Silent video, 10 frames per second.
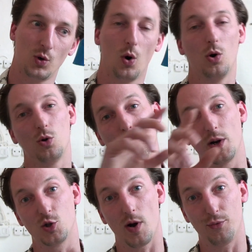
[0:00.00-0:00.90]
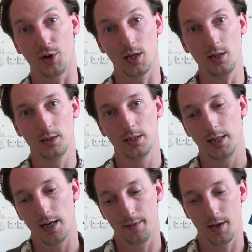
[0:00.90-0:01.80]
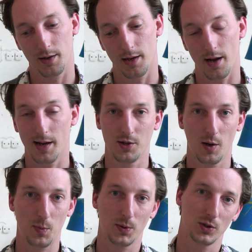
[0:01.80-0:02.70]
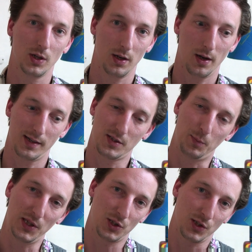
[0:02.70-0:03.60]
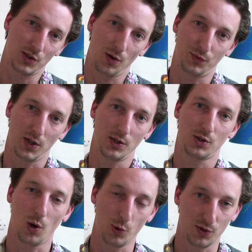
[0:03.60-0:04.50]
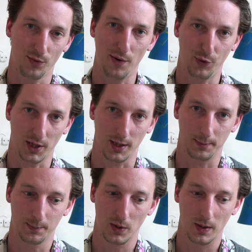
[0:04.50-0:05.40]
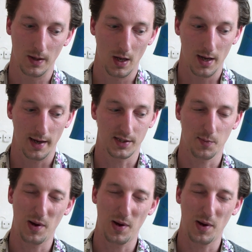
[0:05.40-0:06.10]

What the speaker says: to all the way to Africa, and there they end up at the beaches of the east coast of Africa. It's